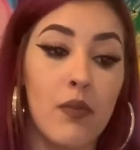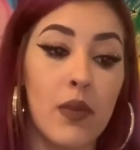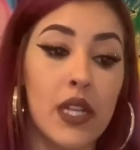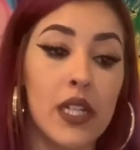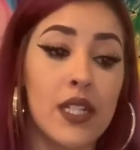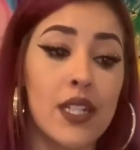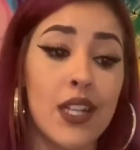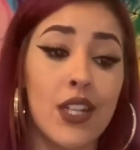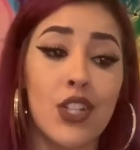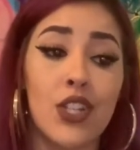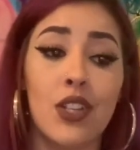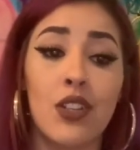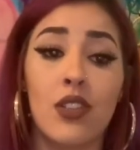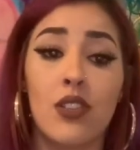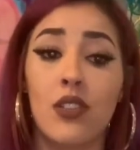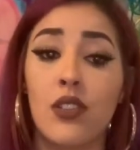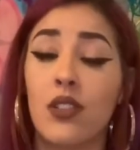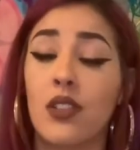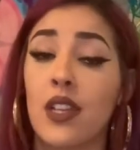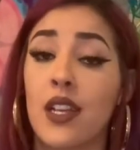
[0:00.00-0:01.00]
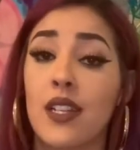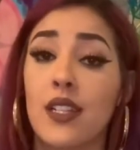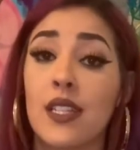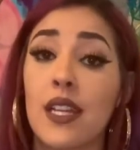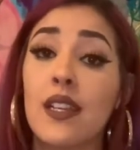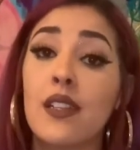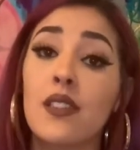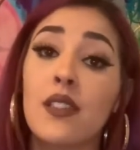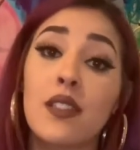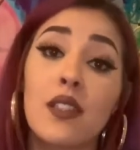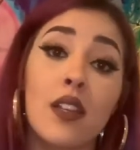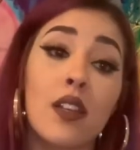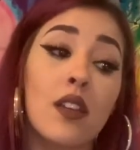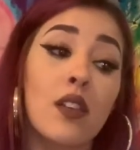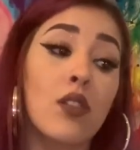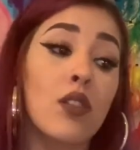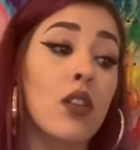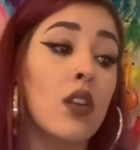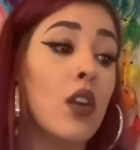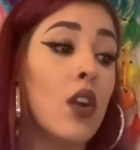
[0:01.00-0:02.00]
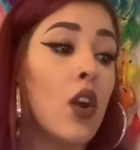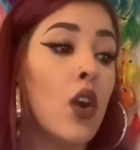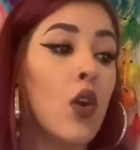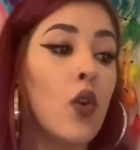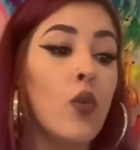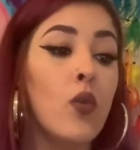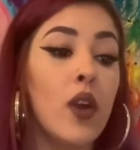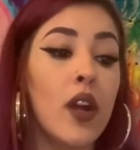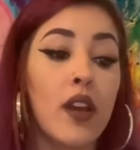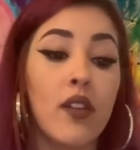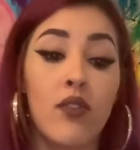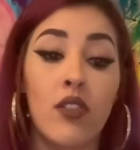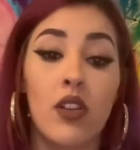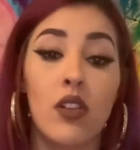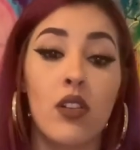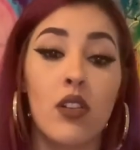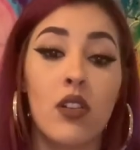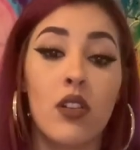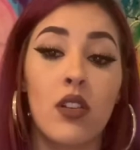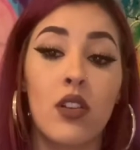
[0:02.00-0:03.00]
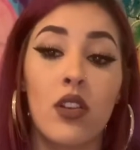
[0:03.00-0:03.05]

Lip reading: Meditation can look like dancing or whatever.